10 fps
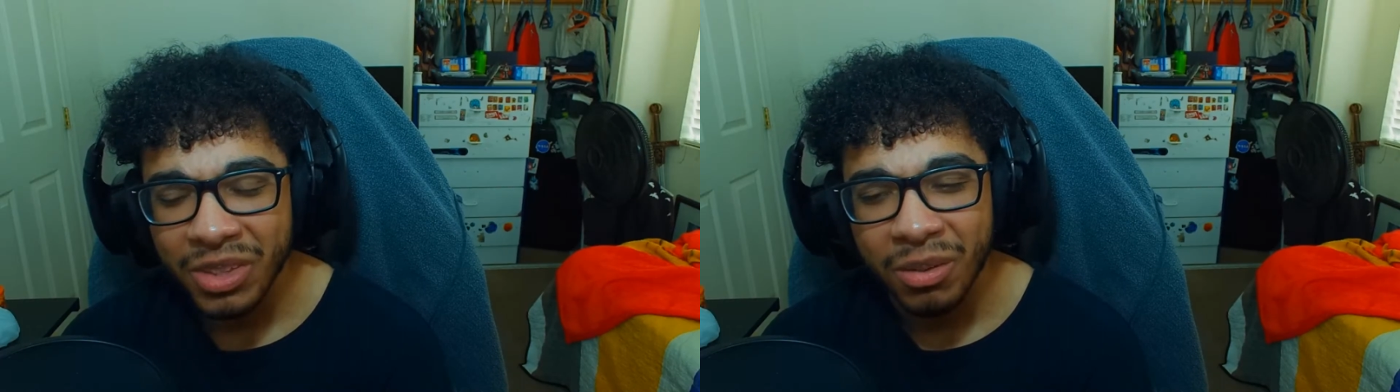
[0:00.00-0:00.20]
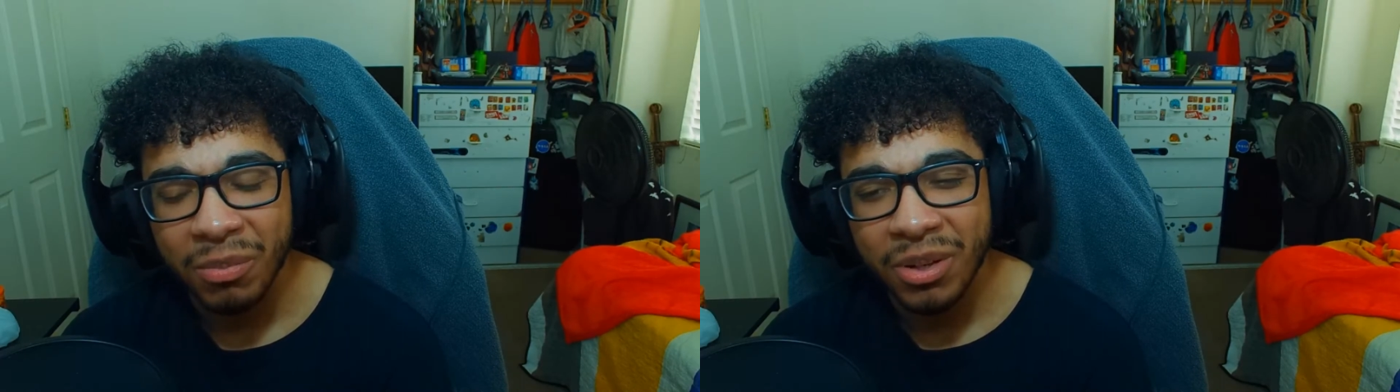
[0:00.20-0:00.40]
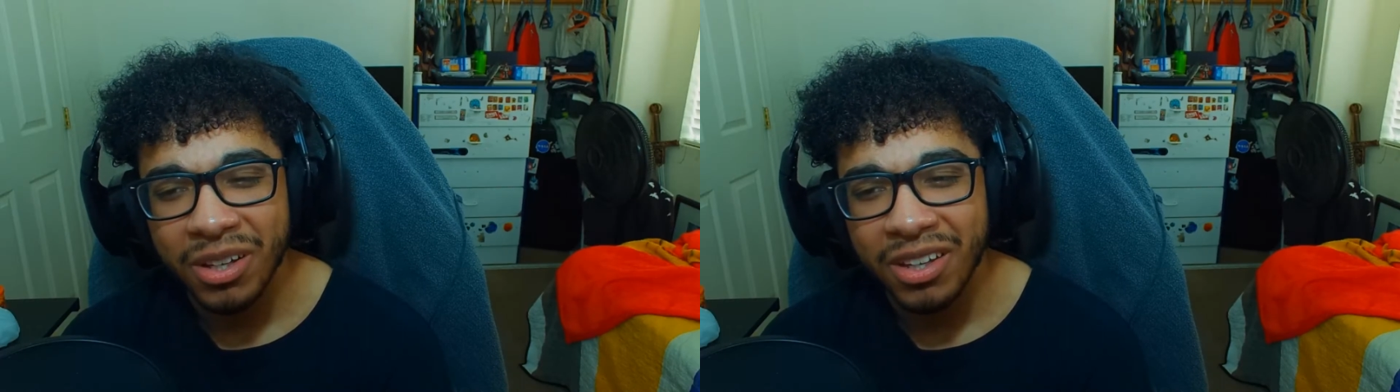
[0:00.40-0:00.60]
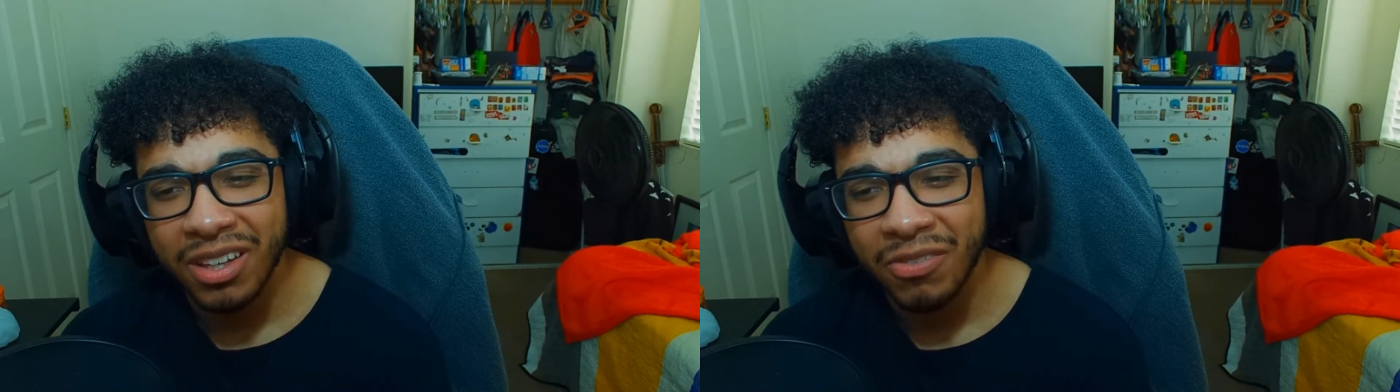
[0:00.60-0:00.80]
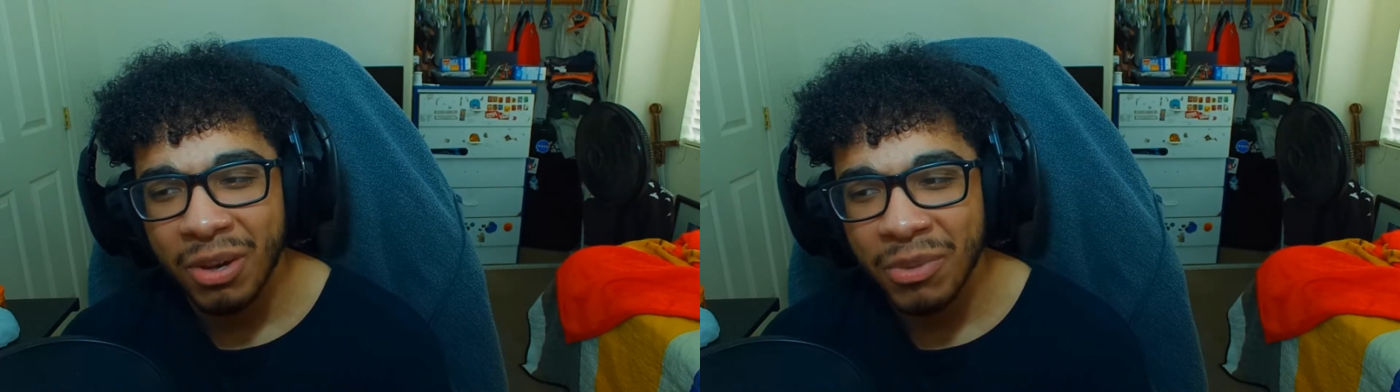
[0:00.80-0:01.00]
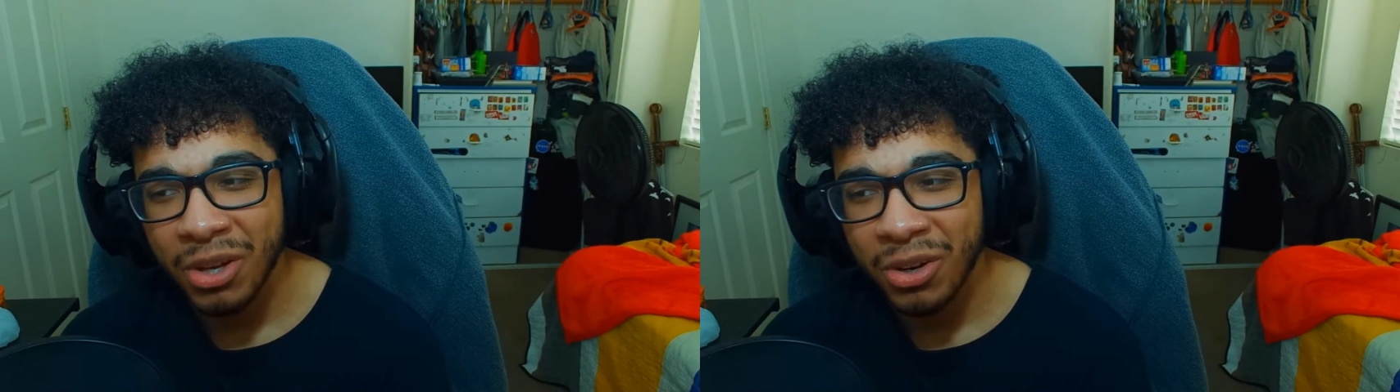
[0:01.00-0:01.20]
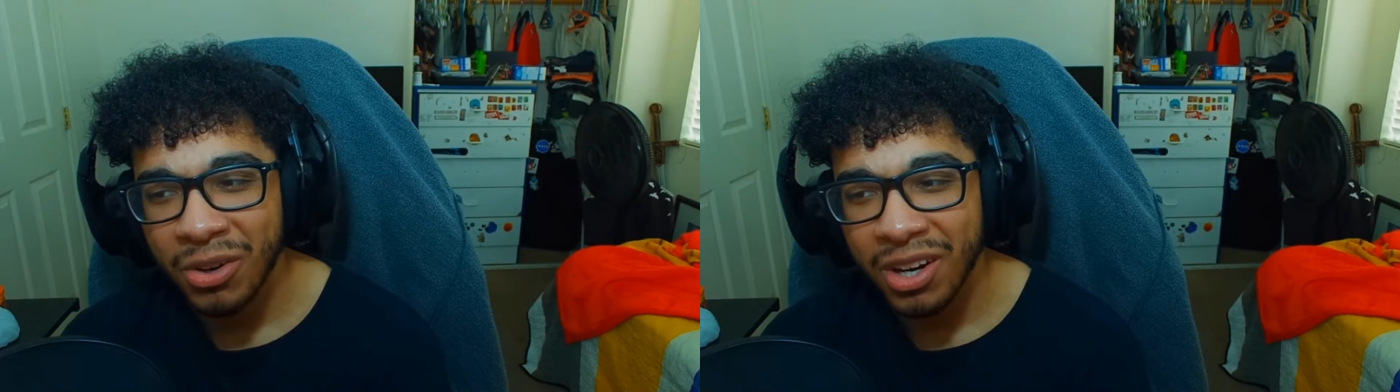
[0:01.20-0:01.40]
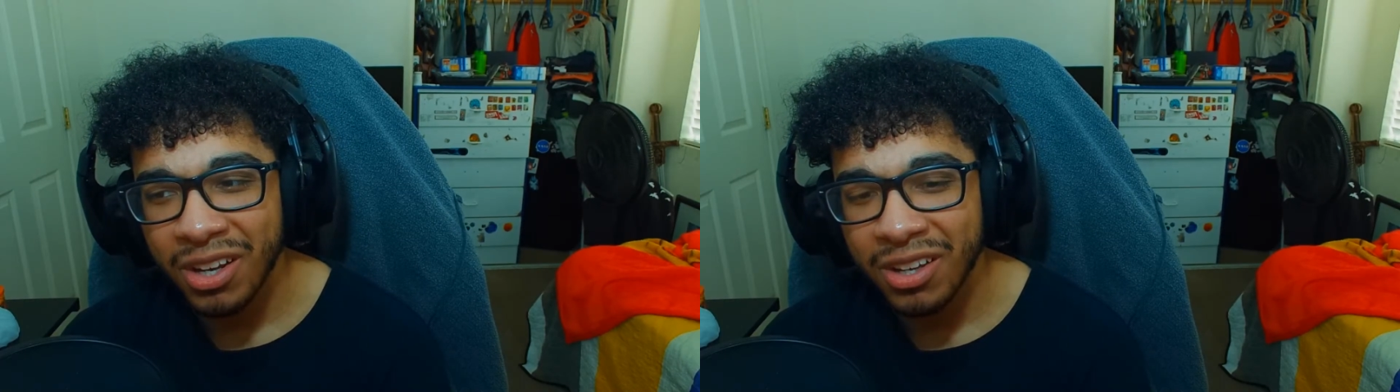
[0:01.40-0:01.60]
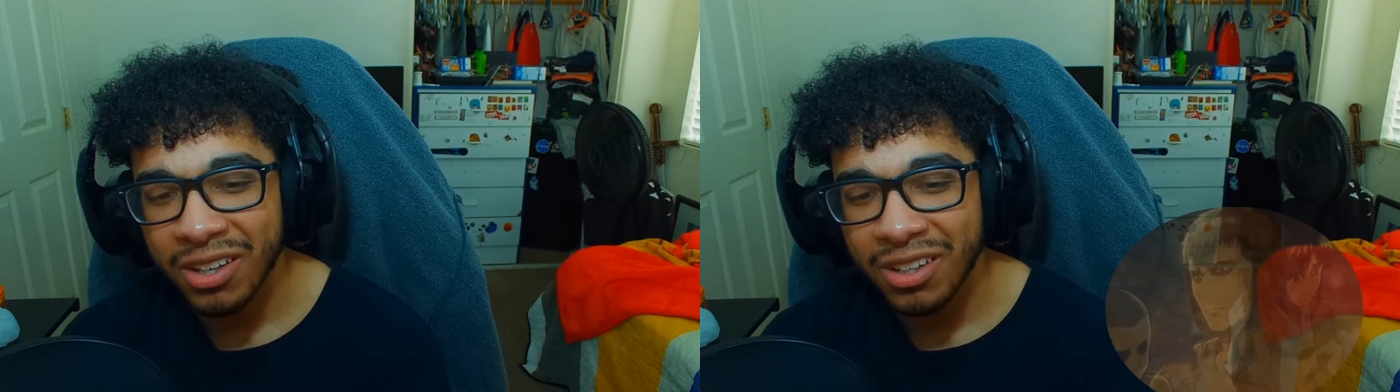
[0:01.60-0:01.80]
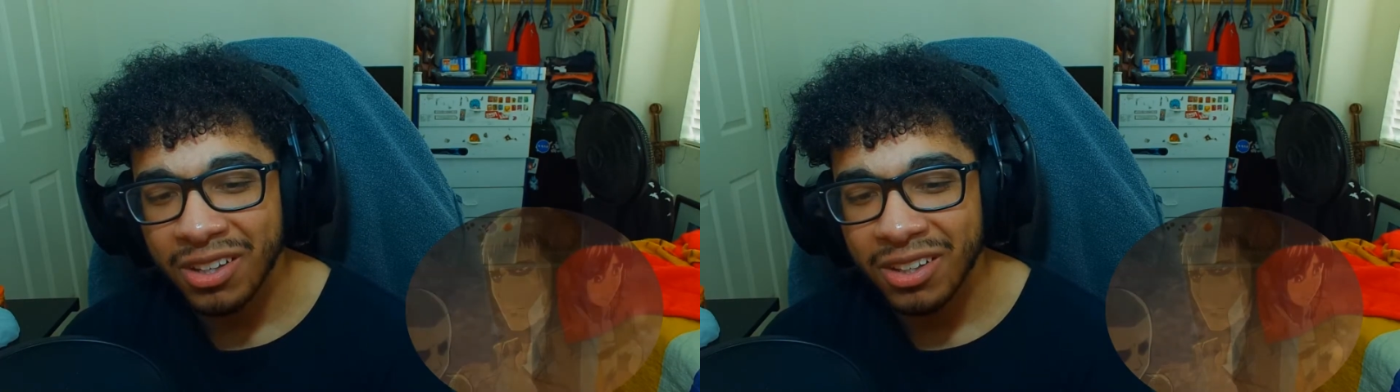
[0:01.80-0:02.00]
But if I'm not correct,
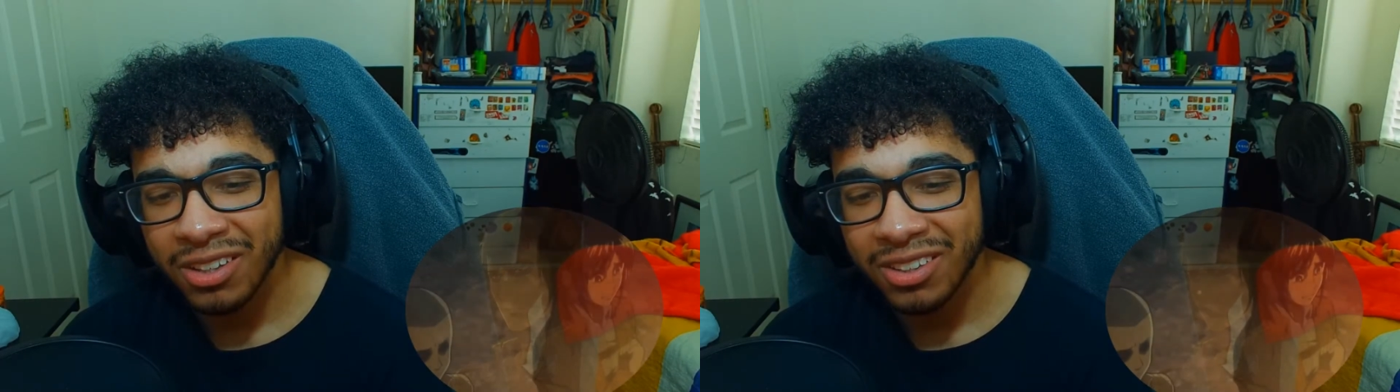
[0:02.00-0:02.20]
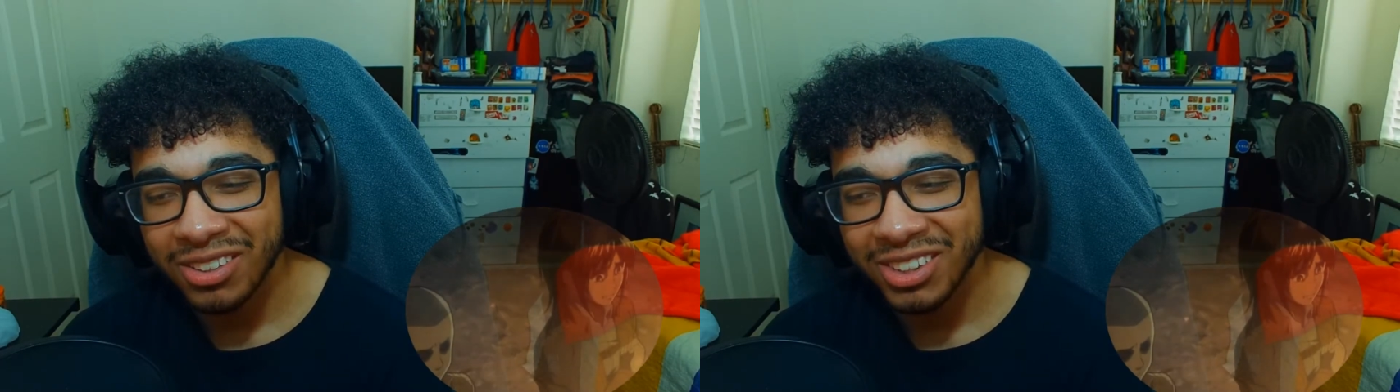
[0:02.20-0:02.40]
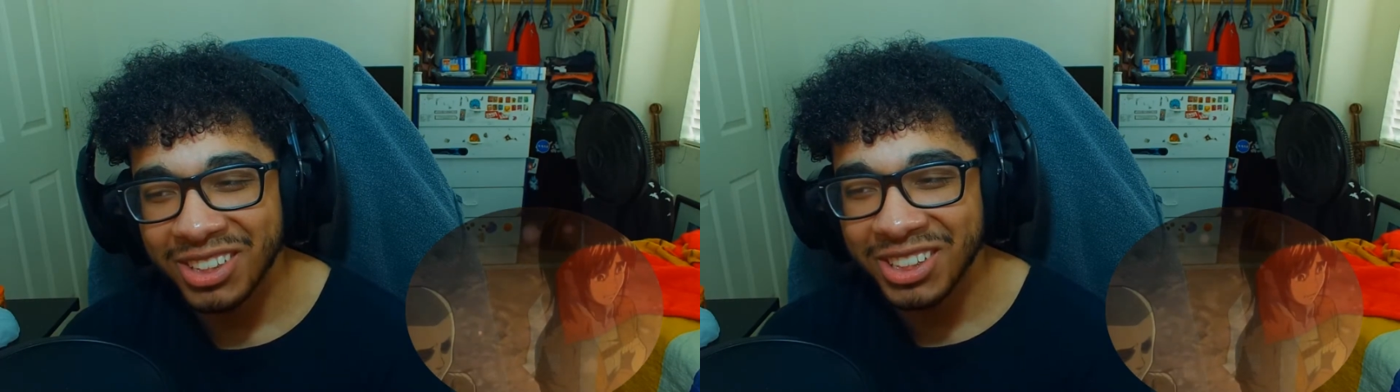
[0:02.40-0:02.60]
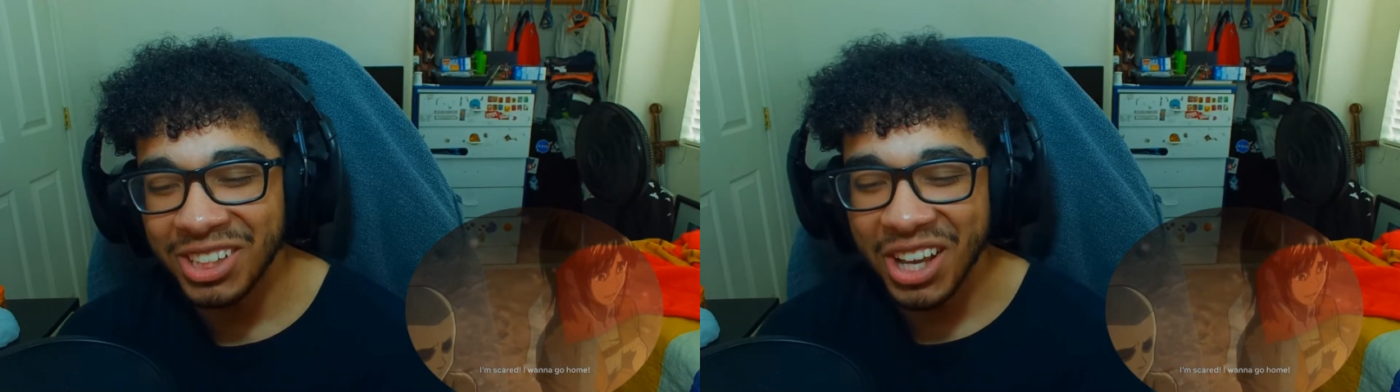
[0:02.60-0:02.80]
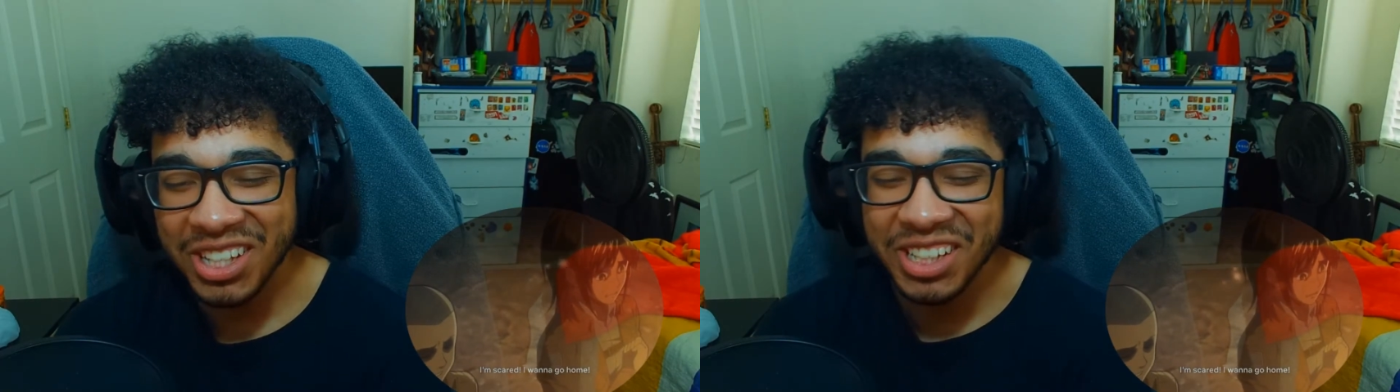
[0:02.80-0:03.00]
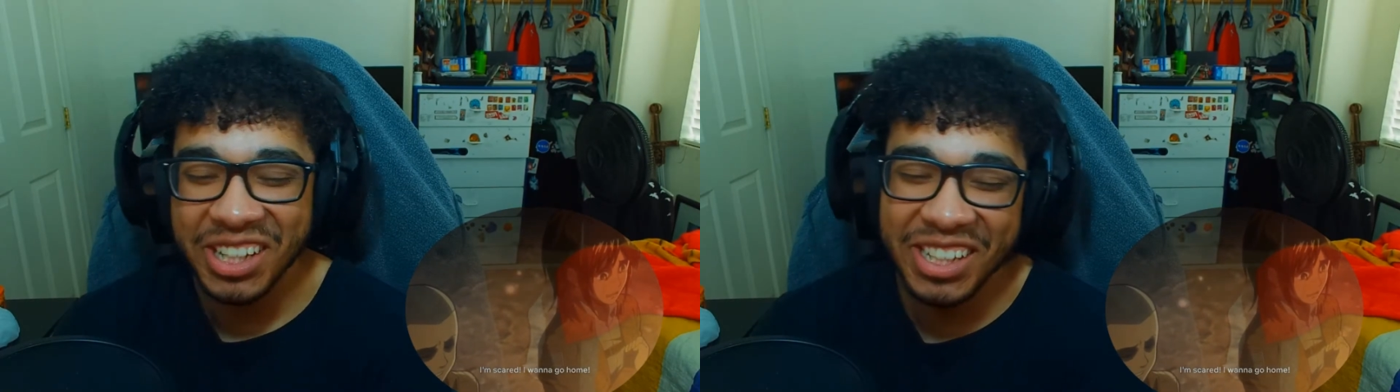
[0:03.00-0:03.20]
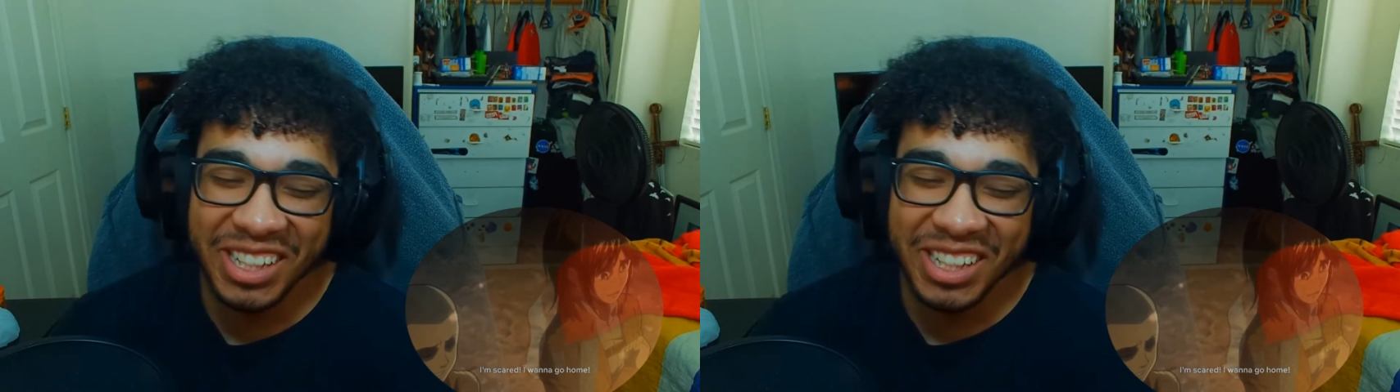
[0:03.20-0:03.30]
Sasha